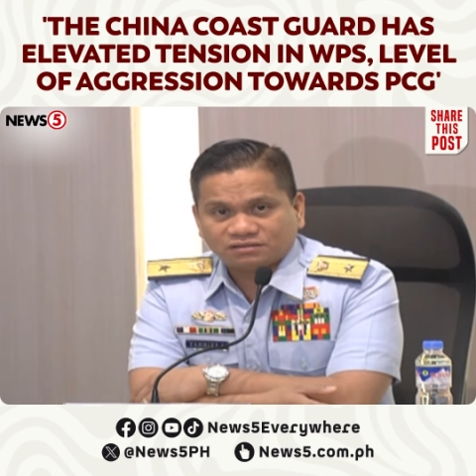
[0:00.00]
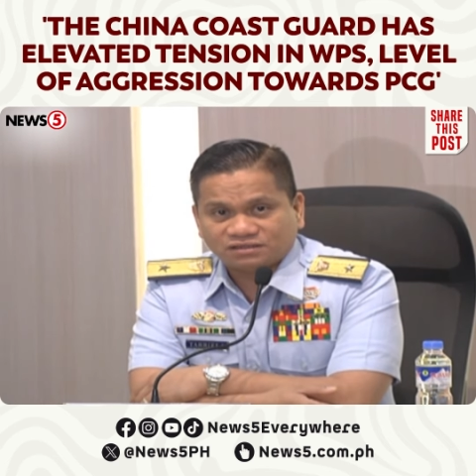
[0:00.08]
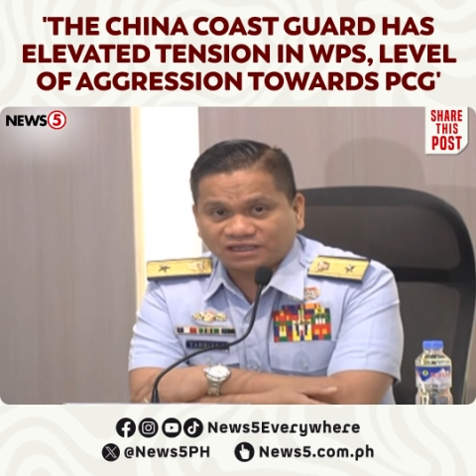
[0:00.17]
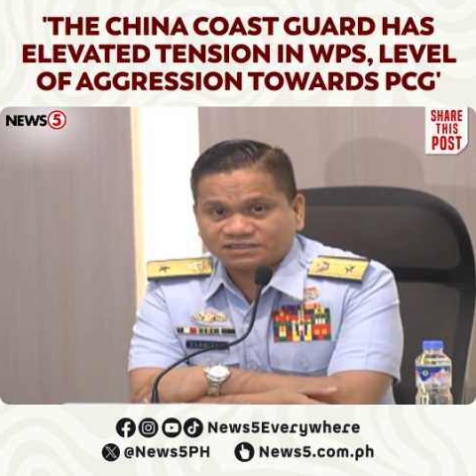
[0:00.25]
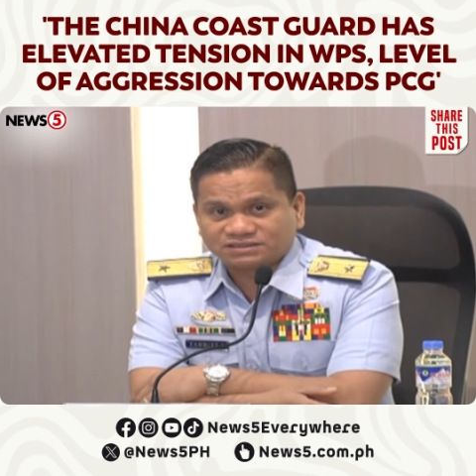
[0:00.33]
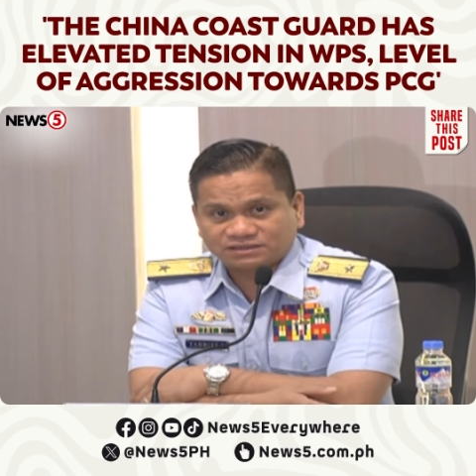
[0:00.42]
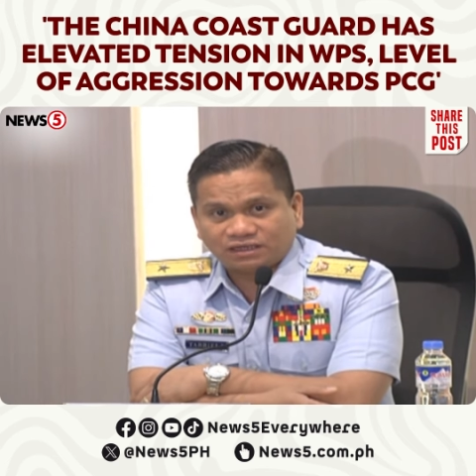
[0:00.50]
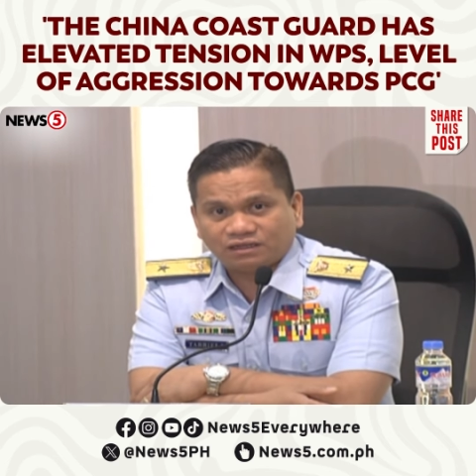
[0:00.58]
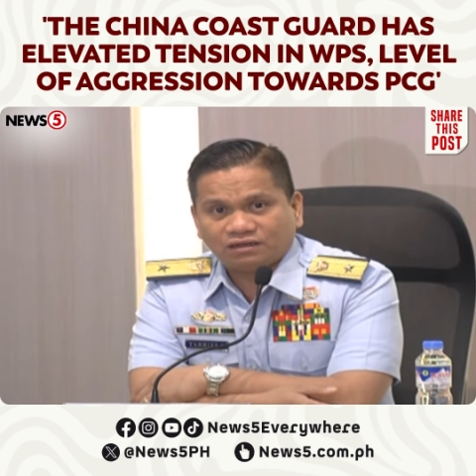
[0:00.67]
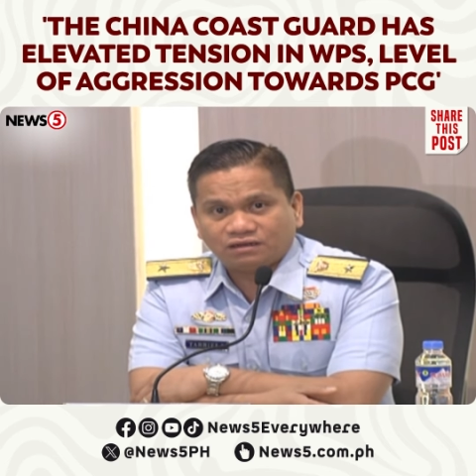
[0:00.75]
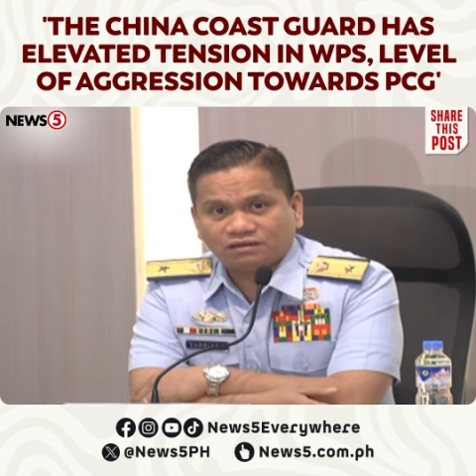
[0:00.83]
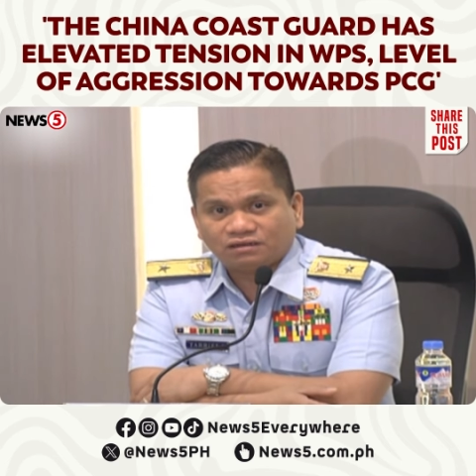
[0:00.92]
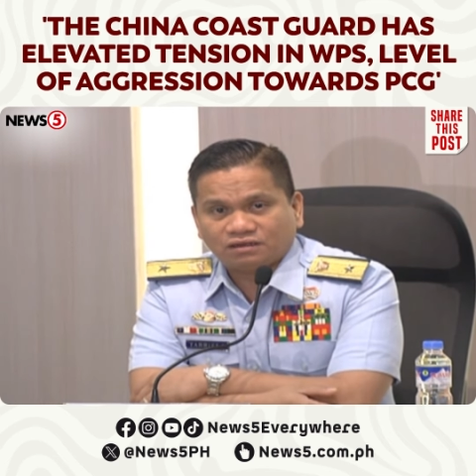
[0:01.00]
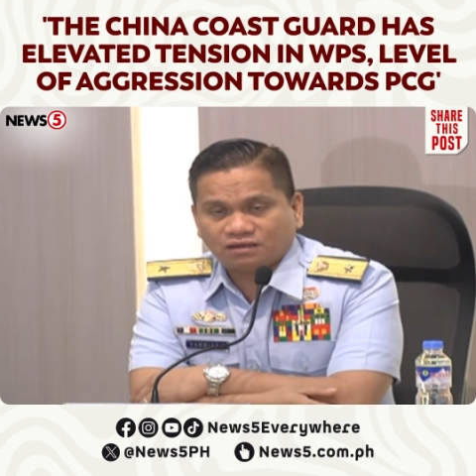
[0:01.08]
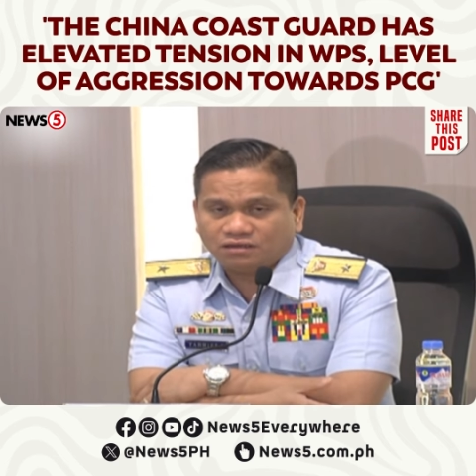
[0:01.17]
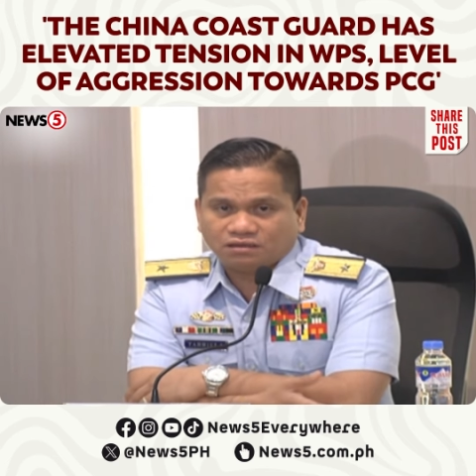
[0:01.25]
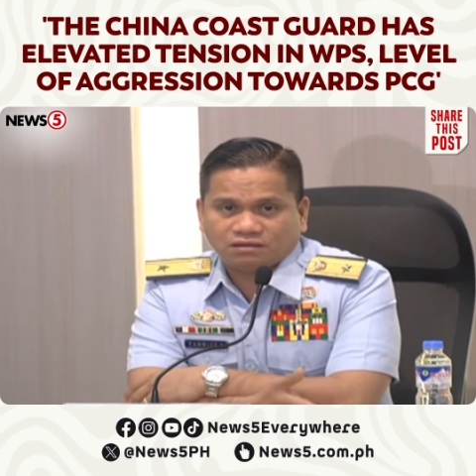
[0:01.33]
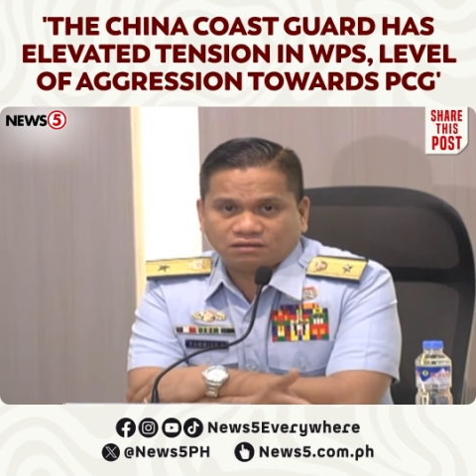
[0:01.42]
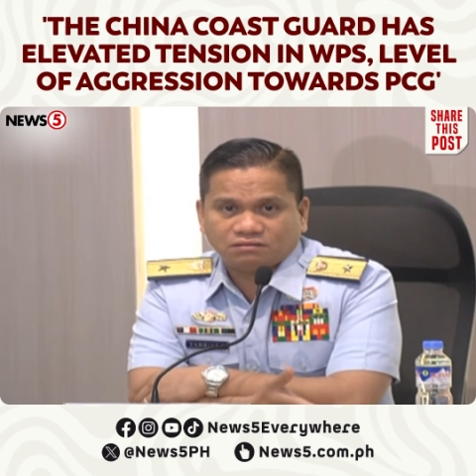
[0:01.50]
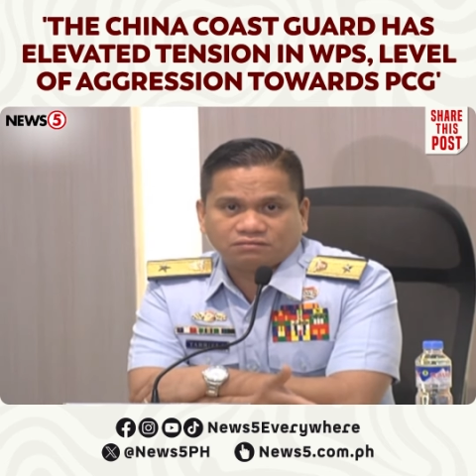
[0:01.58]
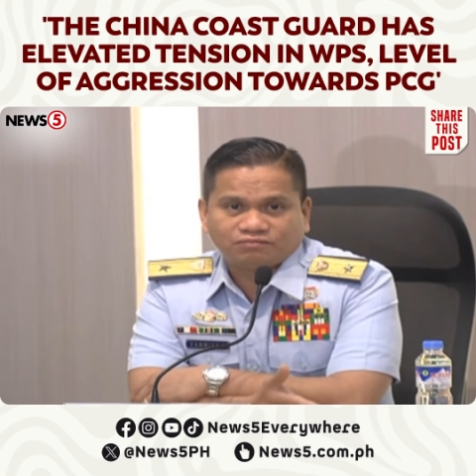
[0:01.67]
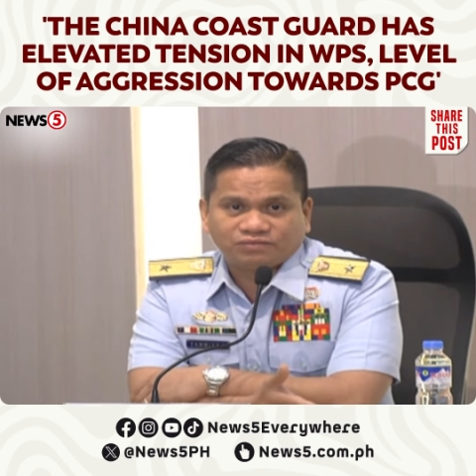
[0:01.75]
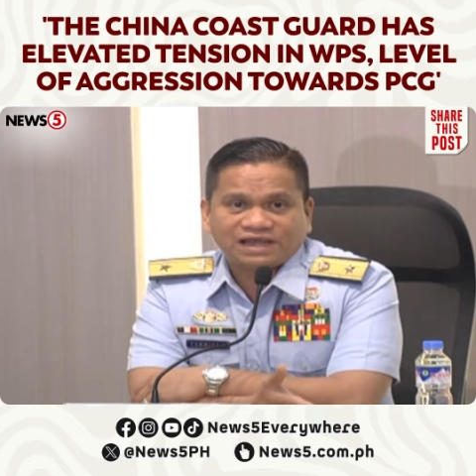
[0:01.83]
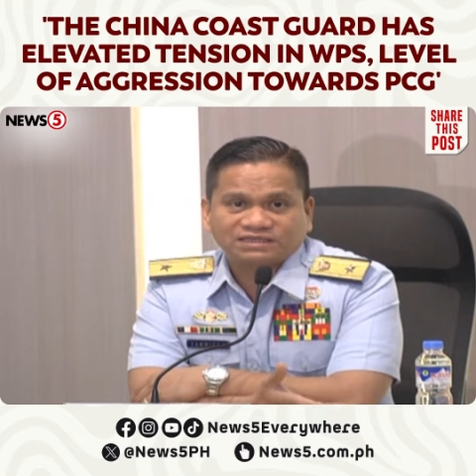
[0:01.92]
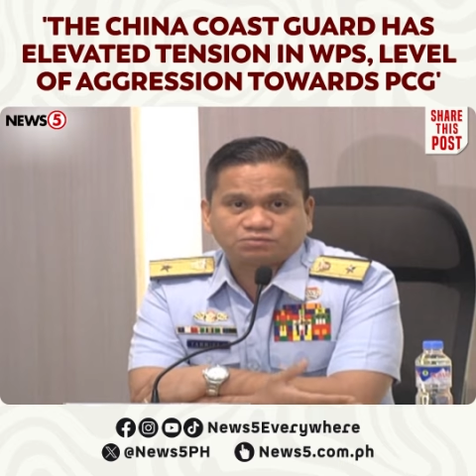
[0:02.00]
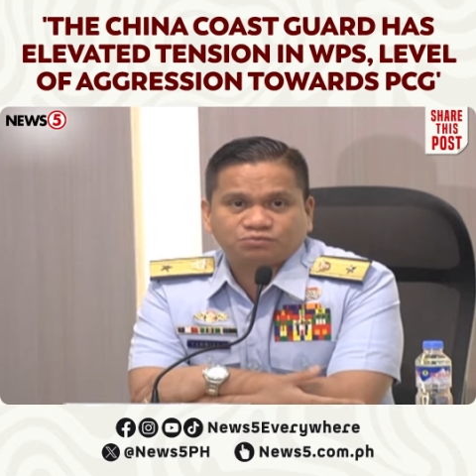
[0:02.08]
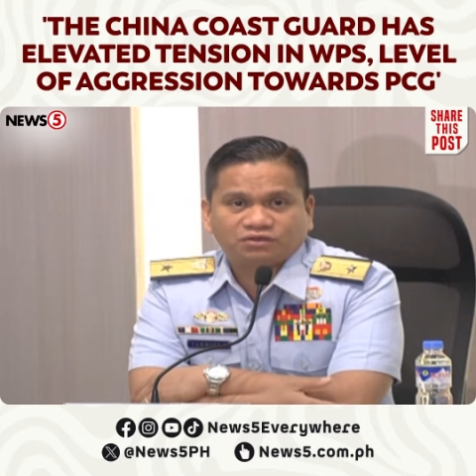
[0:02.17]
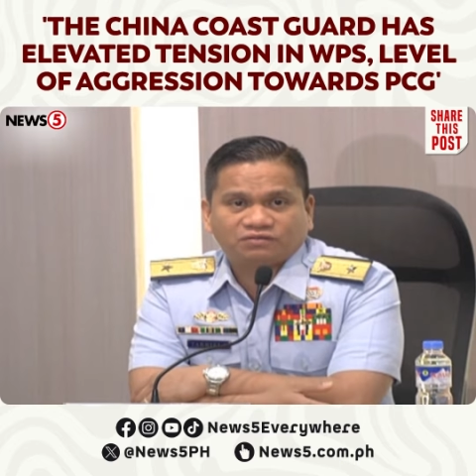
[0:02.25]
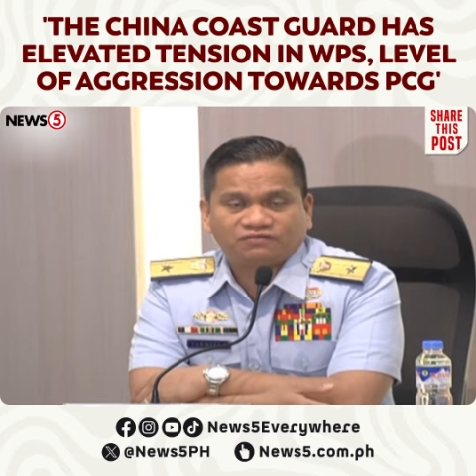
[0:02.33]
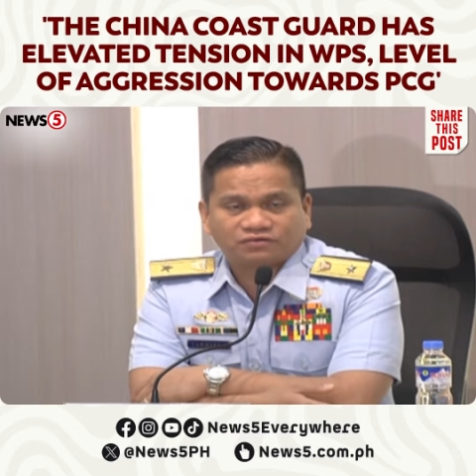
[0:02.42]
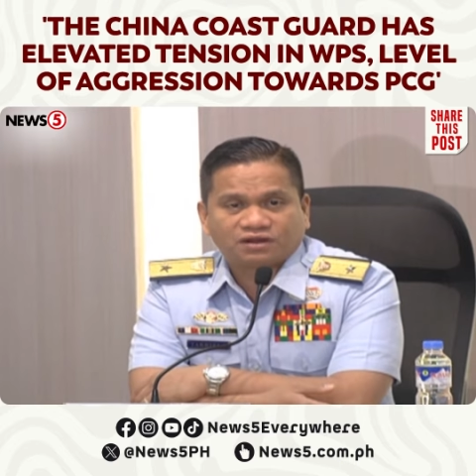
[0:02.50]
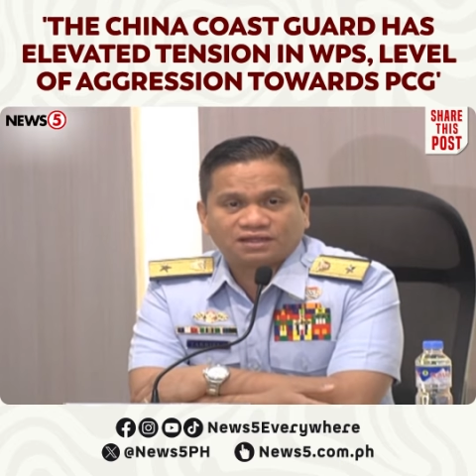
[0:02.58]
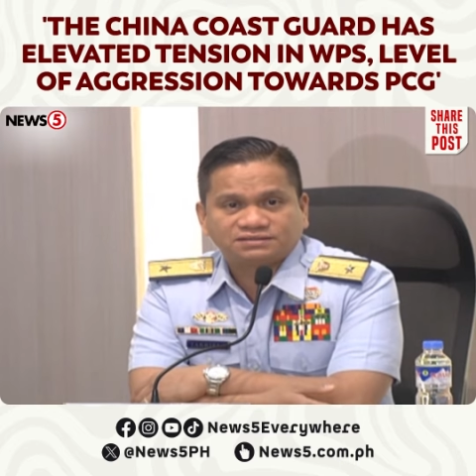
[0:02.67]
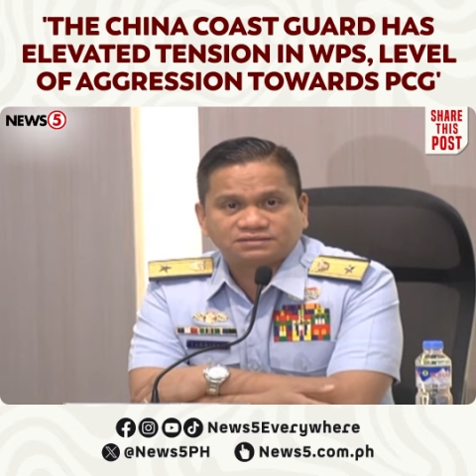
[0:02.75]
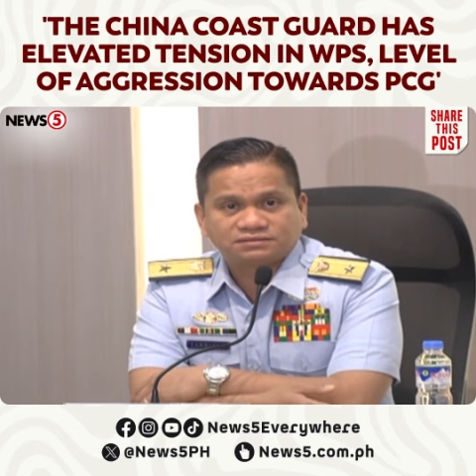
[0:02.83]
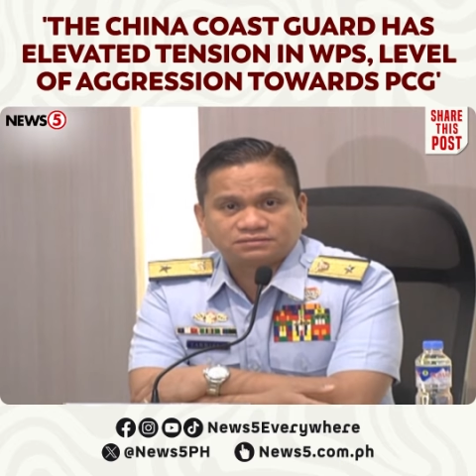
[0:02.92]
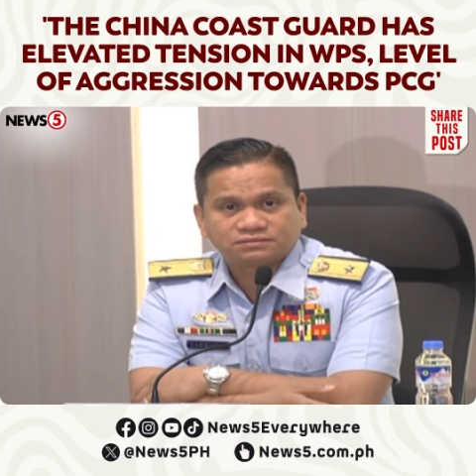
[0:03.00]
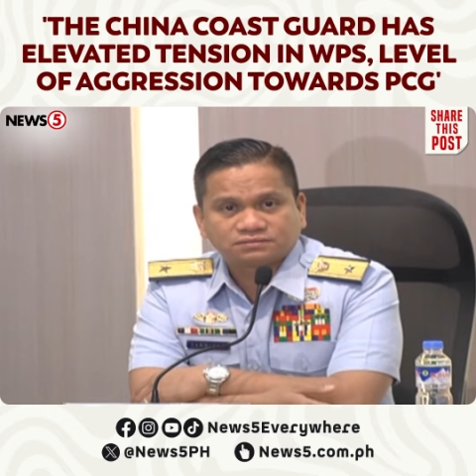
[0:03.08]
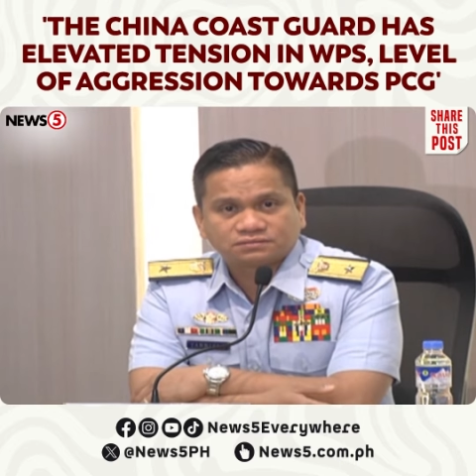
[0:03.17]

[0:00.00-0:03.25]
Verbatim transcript: that's still a plus point for us.